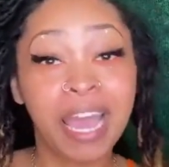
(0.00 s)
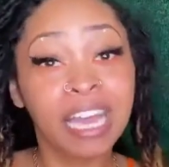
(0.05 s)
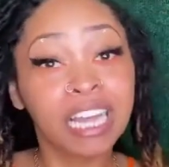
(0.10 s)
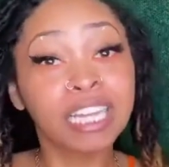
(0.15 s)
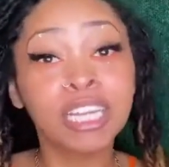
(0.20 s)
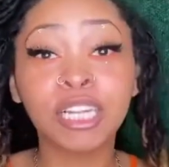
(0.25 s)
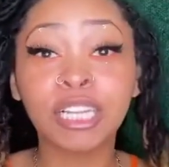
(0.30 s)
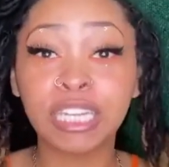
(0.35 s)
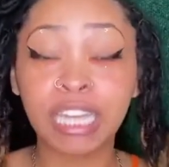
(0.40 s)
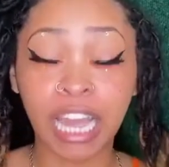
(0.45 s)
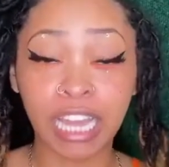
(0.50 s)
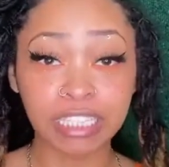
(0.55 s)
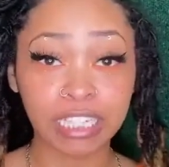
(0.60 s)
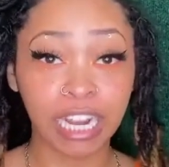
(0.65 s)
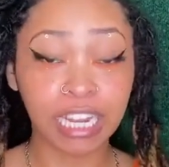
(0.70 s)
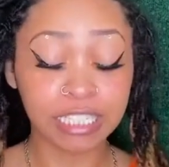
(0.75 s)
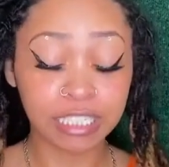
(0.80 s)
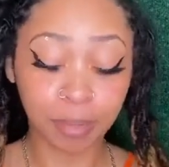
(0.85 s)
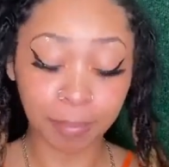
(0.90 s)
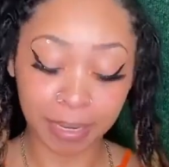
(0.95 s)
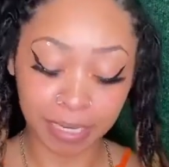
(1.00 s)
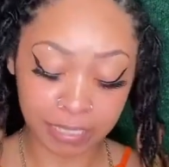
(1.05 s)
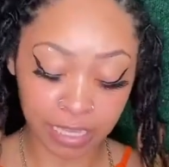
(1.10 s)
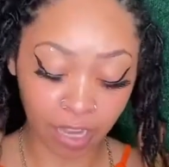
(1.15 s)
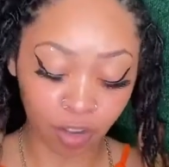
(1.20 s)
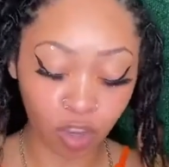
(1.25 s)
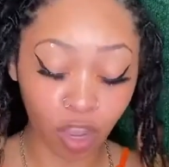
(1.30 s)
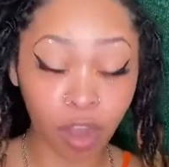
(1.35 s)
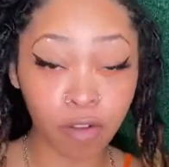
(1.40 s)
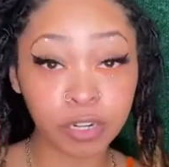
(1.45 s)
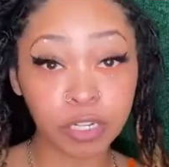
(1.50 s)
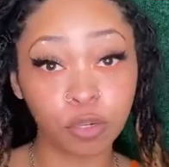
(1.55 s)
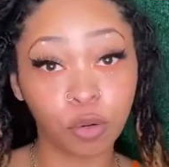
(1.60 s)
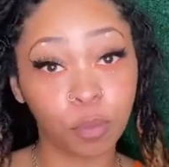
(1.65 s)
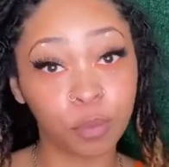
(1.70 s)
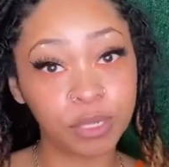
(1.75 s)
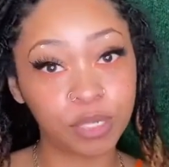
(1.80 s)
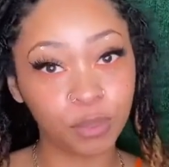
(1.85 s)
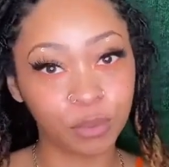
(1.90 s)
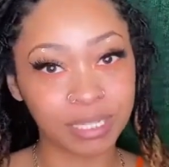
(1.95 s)
Clearly, as y'all can tell by the title, y'all already know
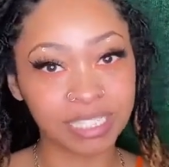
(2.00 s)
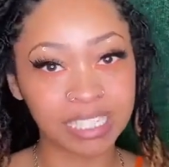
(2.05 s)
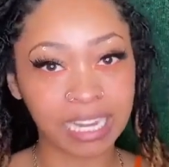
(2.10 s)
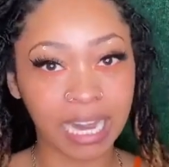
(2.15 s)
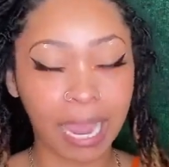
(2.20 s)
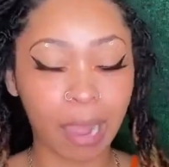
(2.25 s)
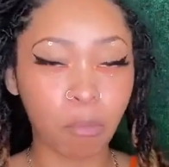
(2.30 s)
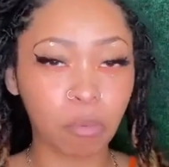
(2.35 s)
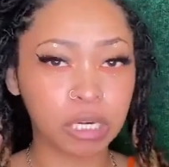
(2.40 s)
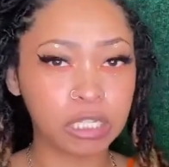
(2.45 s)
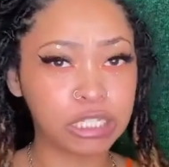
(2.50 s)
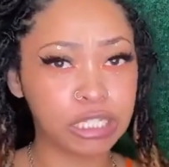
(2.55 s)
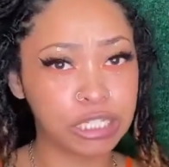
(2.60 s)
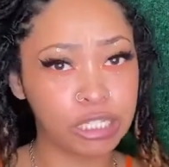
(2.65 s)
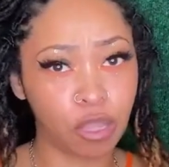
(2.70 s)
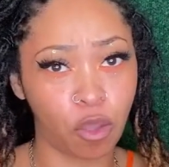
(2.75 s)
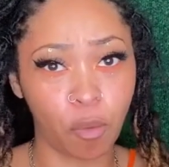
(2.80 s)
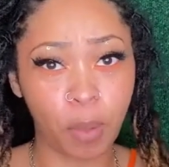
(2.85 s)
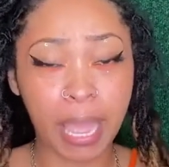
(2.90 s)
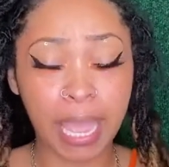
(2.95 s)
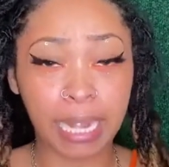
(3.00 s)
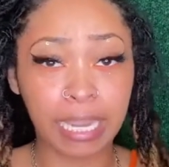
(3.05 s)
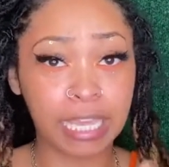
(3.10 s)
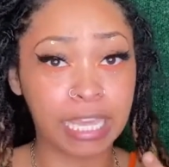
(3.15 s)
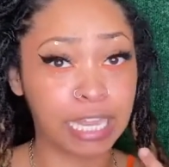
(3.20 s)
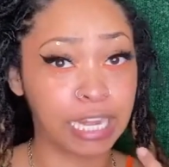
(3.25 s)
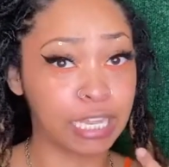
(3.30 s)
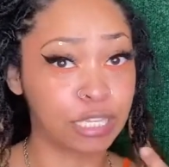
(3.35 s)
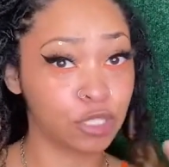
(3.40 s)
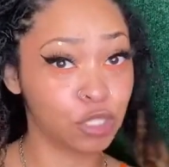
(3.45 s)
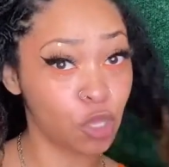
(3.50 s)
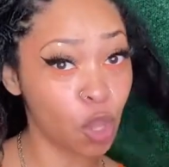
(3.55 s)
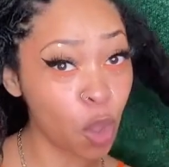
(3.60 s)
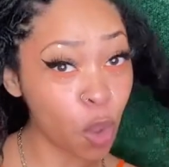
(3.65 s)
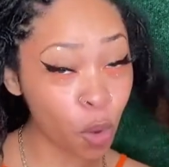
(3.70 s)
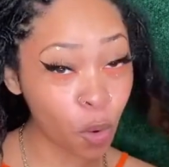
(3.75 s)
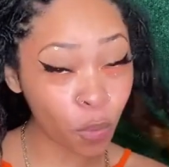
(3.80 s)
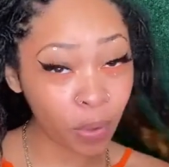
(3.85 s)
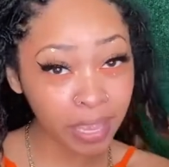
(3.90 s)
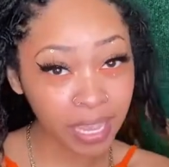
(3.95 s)
what we're doing today. I want to just go ahead and get
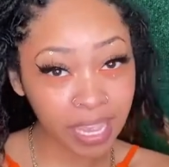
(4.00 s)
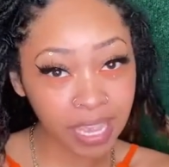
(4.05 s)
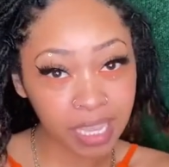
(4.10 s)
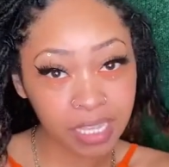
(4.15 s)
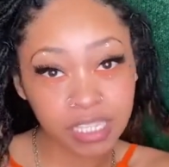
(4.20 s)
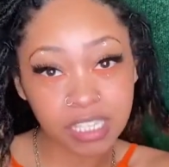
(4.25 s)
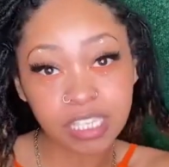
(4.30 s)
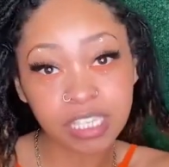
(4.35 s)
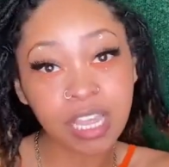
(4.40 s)
into it.